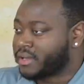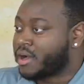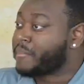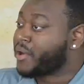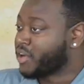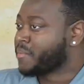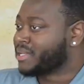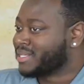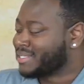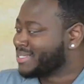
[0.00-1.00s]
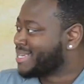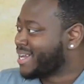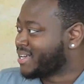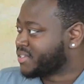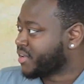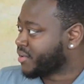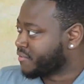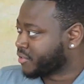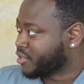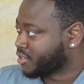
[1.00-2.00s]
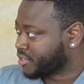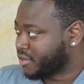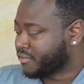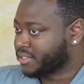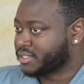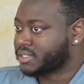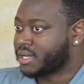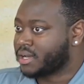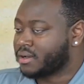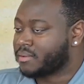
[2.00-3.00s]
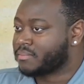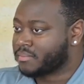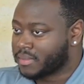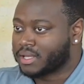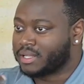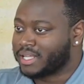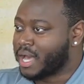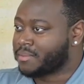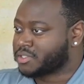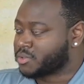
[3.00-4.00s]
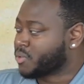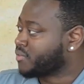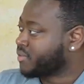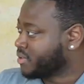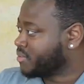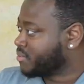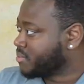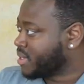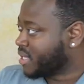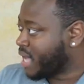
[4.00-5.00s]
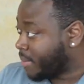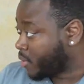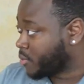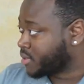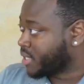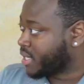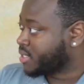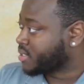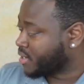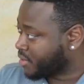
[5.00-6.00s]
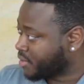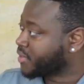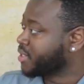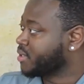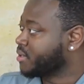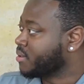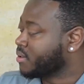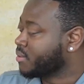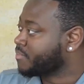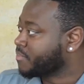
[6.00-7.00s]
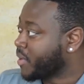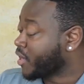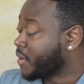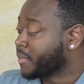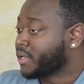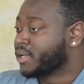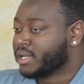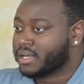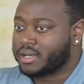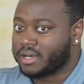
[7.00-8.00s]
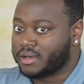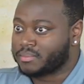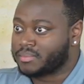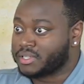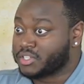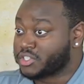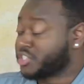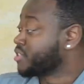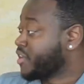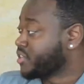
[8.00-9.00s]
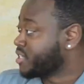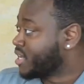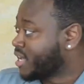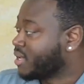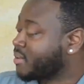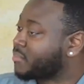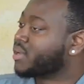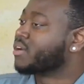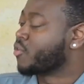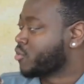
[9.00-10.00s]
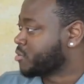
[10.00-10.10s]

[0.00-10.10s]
Our parent company is T I S, their infrastructure services. Uh, Lecom is just one of the many opcos that is under the uh, parent company. Uh, it's just Ferris and I, but of course